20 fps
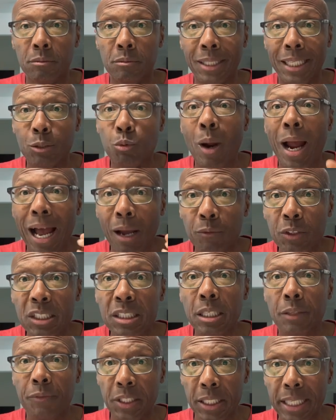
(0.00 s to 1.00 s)
That's where I was
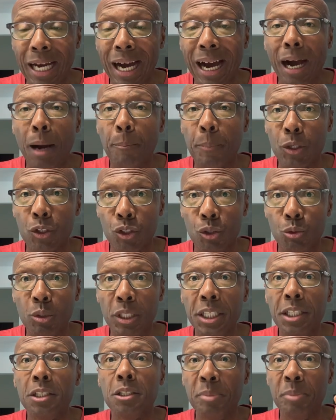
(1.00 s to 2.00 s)
given the
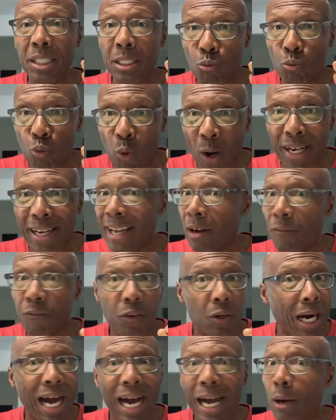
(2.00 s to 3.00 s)
opportunity to be
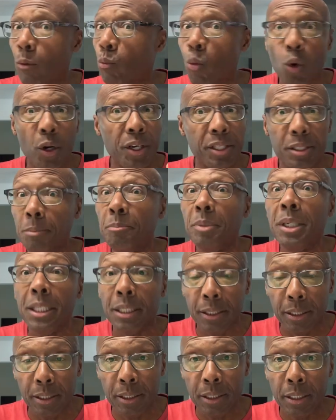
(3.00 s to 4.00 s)
whatever I wanted to
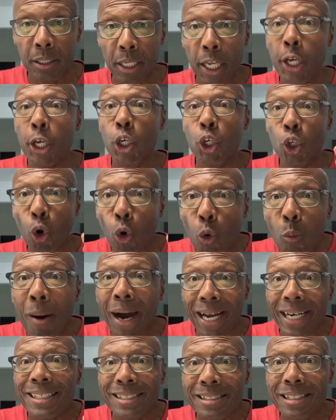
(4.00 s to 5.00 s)
be.
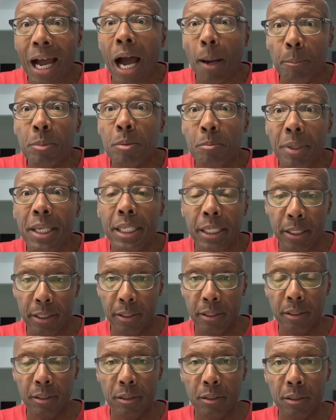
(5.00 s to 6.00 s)
Nobody stopped me.
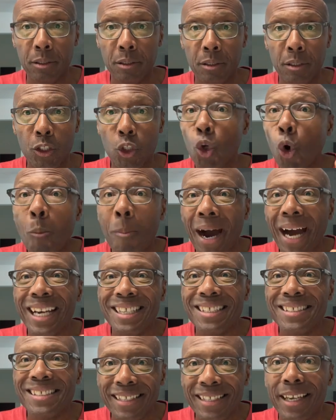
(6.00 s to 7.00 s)

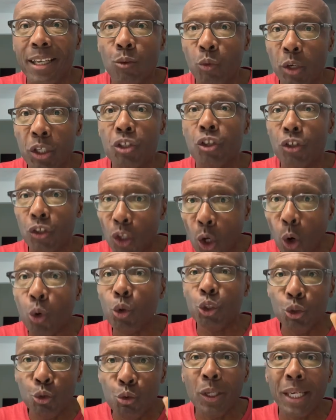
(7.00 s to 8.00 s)
Nobody said, Richard,
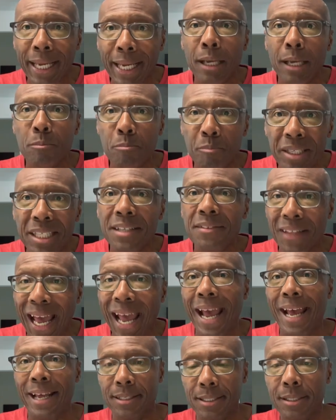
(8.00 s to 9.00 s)
no, you can't be
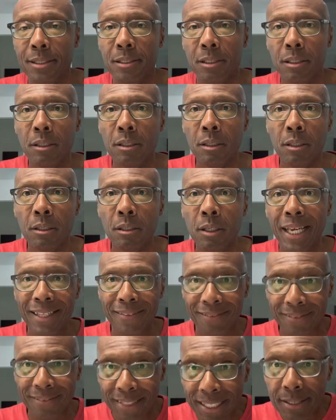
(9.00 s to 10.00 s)
that
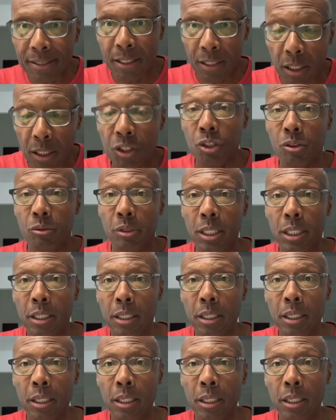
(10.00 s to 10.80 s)
in this country.